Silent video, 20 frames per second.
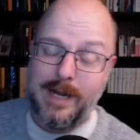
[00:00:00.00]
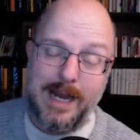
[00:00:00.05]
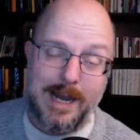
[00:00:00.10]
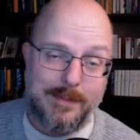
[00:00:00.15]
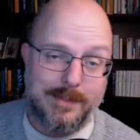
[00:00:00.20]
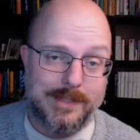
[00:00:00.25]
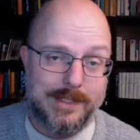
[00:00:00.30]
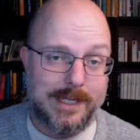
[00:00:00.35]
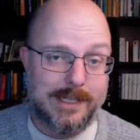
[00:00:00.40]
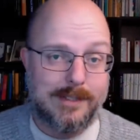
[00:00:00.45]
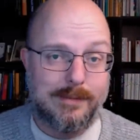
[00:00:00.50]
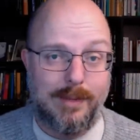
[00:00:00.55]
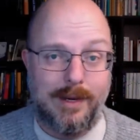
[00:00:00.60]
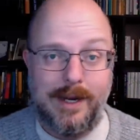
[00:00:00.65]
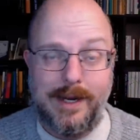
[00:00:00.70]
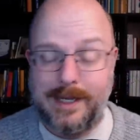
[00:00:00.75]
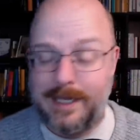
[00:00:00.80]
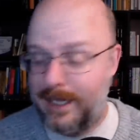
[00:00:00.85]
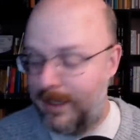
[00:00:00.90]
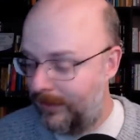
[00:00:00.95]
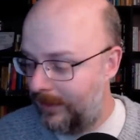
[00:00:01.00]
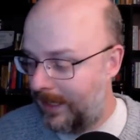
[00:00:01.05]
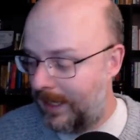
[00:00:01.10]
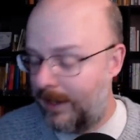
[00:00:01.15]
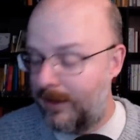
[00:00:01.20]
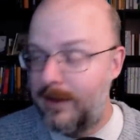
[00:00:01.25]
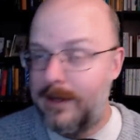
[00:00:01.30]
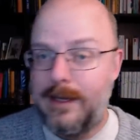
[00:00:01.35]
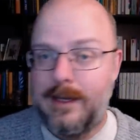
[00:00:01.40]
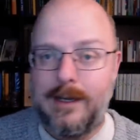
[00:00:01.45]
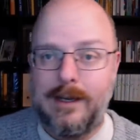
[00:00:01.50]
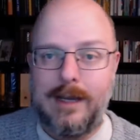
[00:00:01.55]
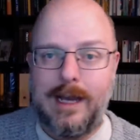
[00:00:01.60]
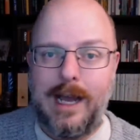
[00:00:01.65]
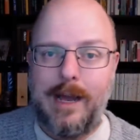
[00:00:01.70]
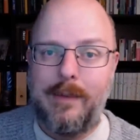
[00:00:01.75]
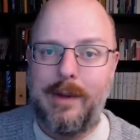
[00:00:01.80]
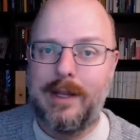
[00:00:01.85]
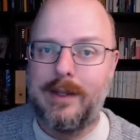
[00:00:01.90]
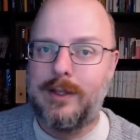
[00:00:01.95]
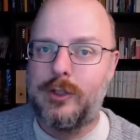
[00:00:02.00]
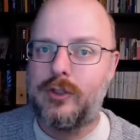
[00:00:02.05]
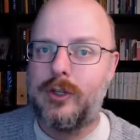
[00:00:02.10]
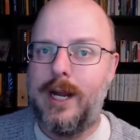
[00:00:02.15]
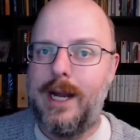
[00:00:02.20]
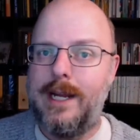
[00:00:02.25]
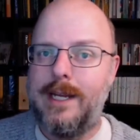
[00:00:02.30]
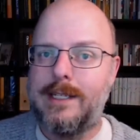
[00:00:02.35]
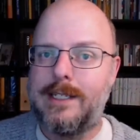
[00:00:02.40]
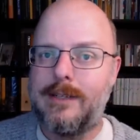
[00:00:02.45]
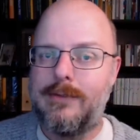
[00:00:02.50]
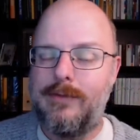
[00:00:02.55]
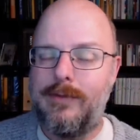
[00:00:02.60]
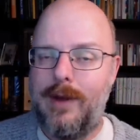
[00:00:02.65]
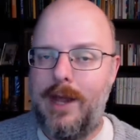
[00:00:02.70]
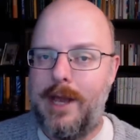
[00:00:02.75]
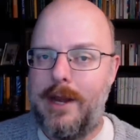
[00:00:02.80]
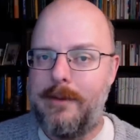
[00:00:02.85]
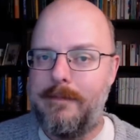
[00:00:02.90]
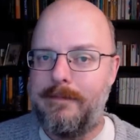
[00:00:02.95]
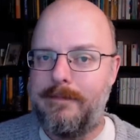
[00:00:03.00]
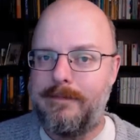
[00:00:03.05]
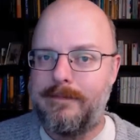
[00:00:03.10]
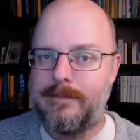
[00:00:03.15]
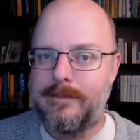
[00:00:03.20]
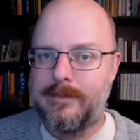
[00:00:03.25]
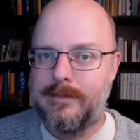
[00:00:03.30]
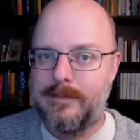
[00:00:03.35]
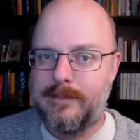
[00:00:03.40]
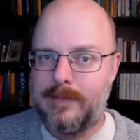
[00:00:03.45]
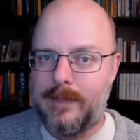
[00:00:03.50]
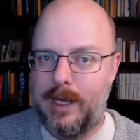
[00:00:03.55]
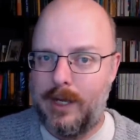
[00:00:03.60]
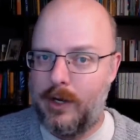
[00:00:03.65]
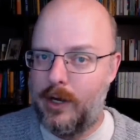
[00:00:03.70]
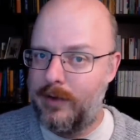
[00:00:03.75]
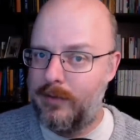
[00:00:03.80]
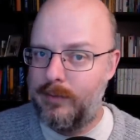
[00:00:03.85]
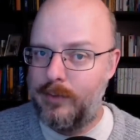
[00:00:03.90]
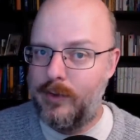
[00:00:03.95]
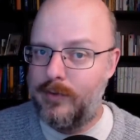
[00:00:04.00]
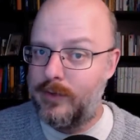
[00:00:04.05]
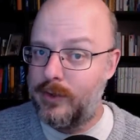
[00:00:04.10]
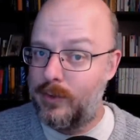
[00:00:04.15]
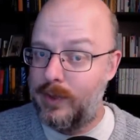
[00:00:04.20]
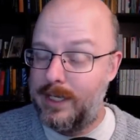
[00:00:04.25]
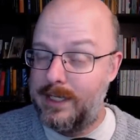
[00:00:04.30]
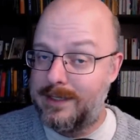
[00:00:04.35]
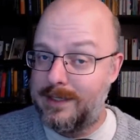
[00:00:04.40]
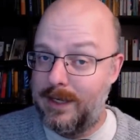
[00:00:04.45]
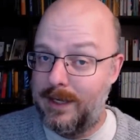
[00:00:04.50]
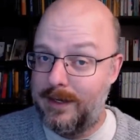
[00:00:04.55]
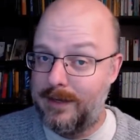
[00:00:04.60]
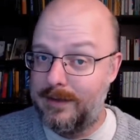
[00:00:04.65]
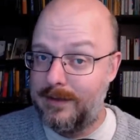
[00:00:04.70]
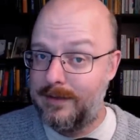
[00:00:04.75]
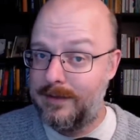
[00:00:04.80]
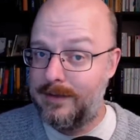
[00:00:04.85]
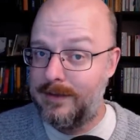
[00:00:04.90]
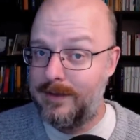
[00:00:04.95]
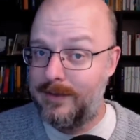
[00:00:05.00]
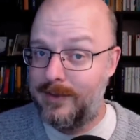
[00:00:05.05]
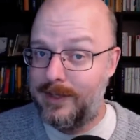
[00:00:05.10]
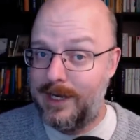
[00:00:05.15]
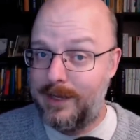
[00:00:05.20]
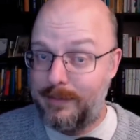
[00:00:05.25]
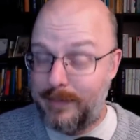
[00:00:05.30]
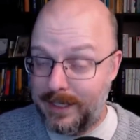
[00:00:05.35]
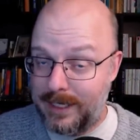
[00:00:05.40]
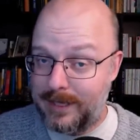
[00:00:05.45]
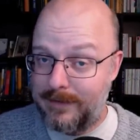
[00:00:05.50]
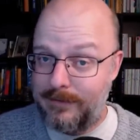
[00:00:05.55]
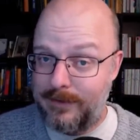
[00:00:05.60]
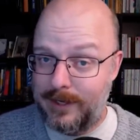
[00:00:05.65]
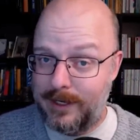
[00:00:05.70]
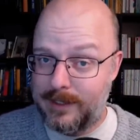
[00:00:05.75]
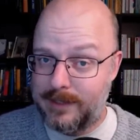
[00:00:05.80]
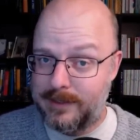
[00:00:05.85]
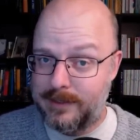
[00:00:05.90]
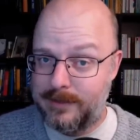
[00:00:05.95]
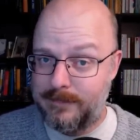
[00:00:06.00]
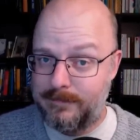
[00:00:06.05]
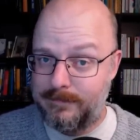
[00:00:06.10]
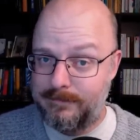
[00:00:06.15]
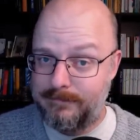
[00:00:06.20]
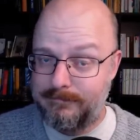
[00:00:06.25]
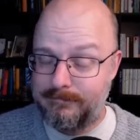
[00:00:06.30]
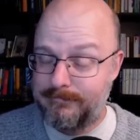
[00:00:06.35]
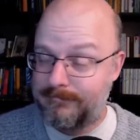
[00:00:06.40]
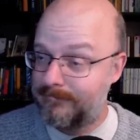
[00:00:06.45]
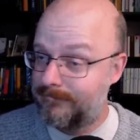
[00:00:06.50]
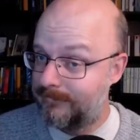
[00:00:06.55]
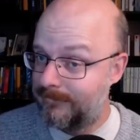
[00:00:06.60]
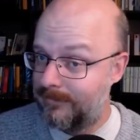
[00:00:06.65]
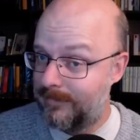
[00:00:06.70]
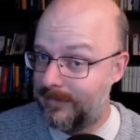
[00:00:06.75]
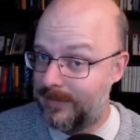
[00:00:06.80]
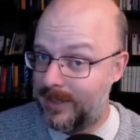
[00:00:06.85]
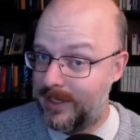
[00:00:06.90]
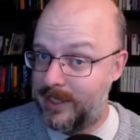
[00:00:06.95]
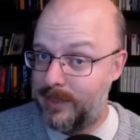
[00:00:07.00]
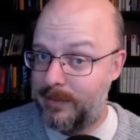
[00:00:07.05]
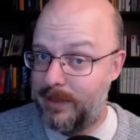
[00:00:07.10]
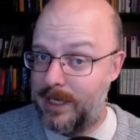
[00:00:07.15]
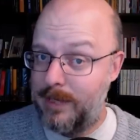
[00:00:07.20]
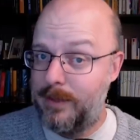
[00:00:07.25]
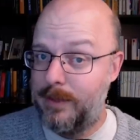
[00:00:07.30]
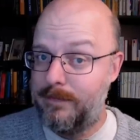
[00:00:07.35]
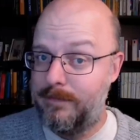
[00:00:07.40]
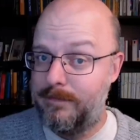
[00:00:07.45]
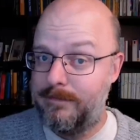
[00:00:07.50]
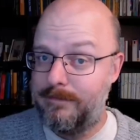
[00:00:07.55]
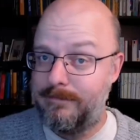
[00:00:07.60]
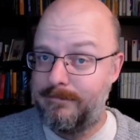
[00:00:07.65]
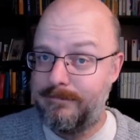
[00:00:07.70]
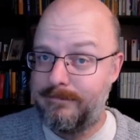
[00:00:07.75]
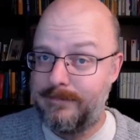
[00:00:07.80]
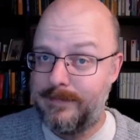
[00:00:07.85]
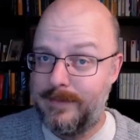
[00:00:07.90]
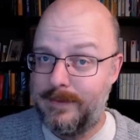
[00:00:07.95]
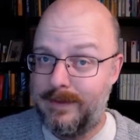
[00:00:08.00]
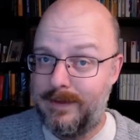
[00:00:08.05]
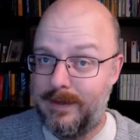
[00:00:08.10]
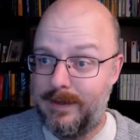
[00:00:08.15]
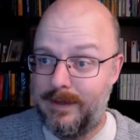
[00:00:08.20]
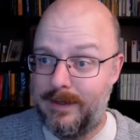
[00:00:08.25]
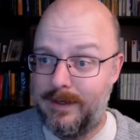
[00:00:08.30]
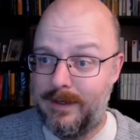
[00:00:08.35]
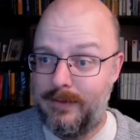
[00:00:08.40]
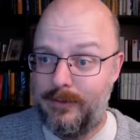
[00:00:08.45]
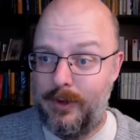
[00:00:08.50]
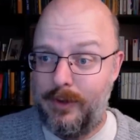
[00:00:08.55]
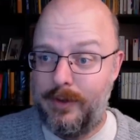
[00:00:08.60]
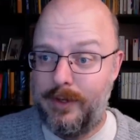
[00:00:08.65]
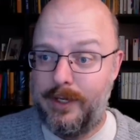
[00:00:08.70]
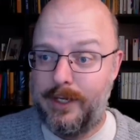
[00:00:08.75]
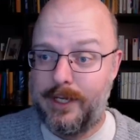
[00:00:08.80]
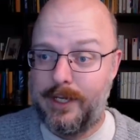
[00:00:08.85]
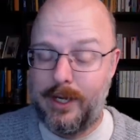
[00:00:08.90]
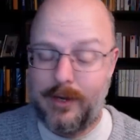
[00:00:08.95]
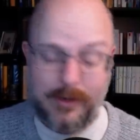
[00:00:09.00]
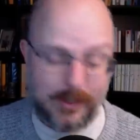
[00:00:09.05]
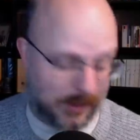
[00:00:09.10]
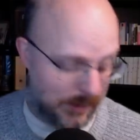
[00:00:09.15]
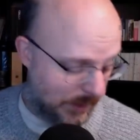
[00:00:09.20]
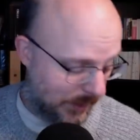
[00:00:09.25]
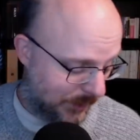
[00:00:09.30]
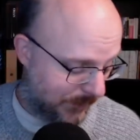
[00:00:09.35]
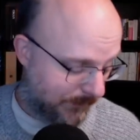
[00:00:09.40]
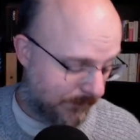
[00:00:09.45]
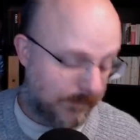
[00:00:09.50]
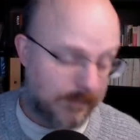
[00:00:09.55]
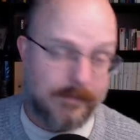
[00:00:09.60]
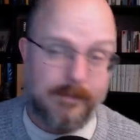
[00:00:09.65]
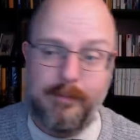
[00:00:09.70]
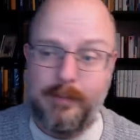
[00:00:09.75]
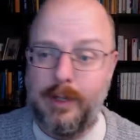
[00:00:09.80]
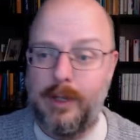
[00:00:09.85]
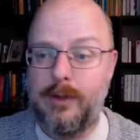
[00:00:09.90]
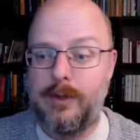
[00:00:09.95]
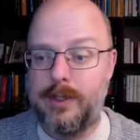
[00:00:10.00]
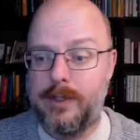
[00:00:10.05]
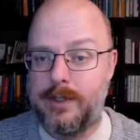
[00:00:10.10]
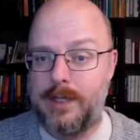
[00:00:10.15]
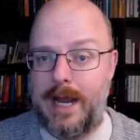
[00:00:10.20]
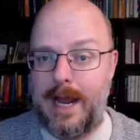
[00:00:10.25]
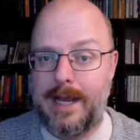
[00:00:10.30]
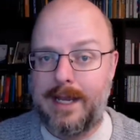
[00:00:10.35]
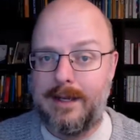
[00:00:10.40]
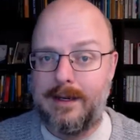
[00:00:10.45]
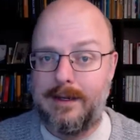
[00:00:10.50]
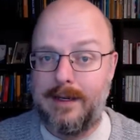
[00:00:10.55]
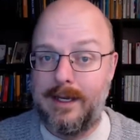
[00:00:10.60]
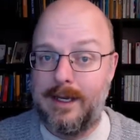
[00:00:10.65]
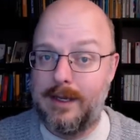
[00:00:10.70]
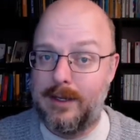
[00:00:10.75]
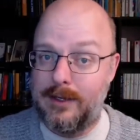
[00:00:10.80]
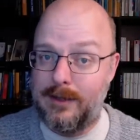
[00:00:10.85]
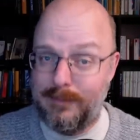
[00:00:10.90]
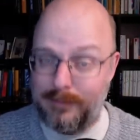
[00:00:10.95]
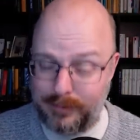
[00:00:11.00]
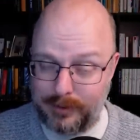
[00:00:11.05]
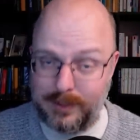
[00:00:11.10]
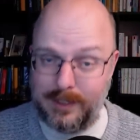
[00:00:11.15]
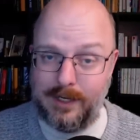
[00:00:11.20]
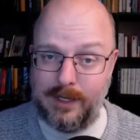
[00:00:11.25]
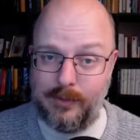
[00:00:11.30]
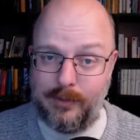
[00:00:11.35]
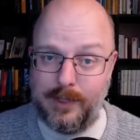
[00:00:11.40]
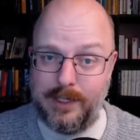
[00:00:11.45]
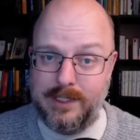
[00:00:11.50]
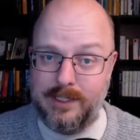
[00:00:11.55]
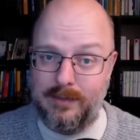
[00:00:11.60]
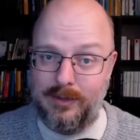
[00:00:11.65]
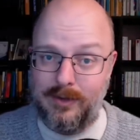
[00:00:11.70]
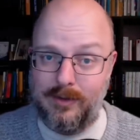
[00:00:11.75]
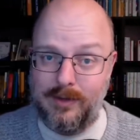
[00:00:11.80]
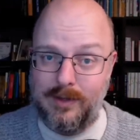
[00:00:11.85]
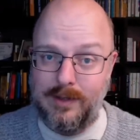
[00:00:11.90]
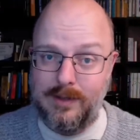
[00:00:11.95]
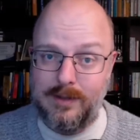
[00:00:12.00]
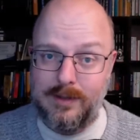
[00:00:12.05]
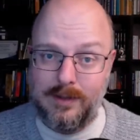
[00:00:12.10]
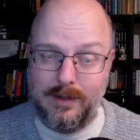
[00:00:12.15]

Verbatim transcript: Perhaps that's playing out now. How many of the tradies have fled? A lot of them moved to Queensland. We had a big influx. Can you blame them? Well, there you go, guys. Builders acting completely reasonable.